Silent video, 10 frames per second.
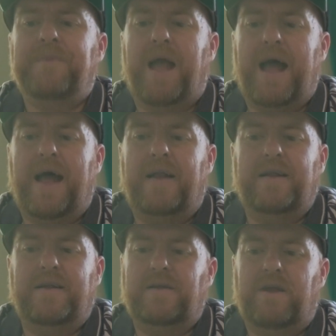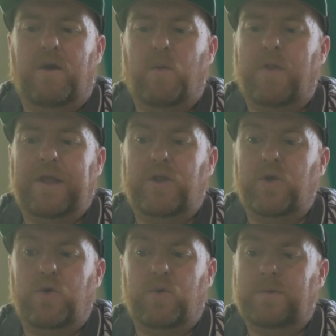And what they
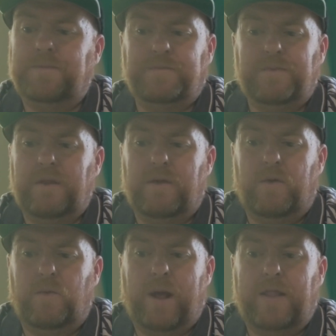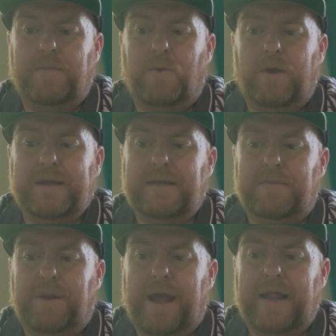do when the ball is in
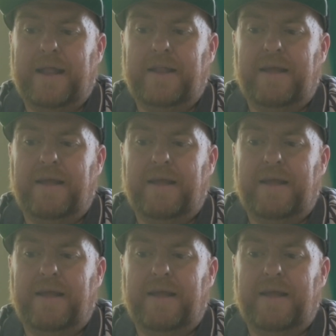play and